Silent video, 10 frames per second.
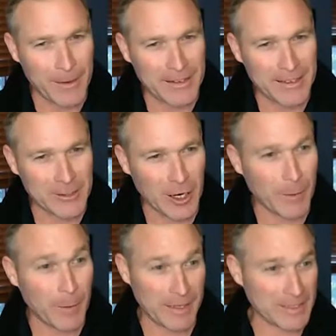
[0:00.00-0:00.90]
I mean, in
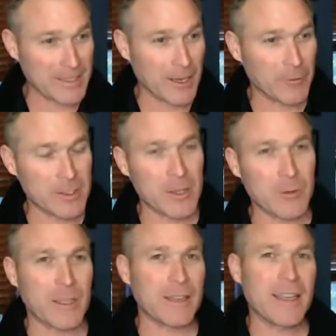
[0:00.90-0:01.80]
talking about being selfless,
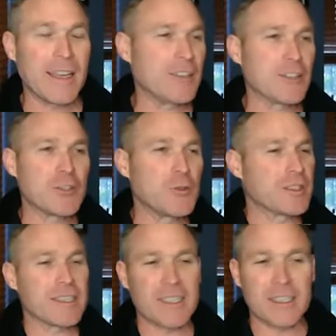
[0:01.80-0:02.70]
the, the, and just
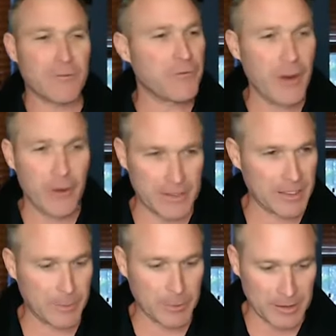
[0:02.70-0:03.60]
using this as a very
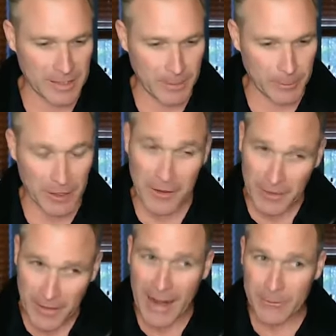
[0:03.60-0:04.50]
simple example, and I
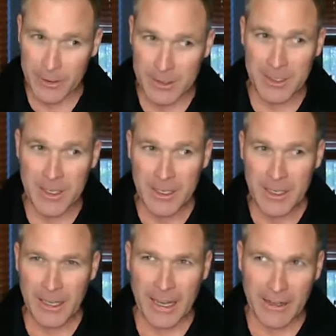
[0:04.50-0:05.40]
think a lot of us
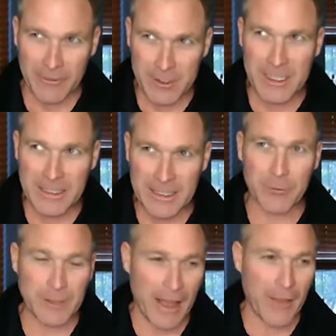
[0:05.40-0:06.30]
kind of see it
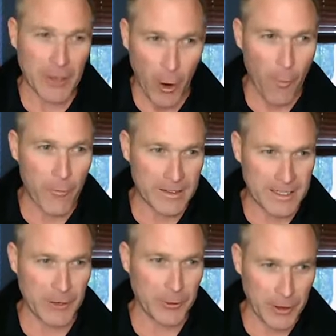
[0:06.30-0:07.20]
differently now that
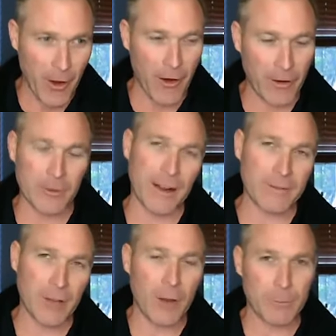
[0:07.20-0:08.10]
COVID's here and gone, or
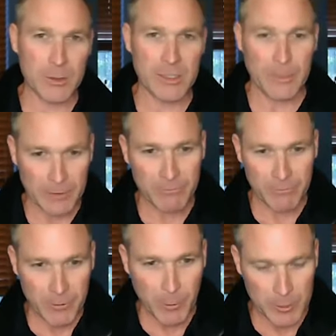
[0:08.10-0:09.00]
not gone per se, but
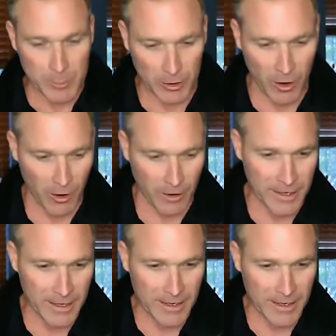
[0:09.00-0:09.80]
for the most part gone,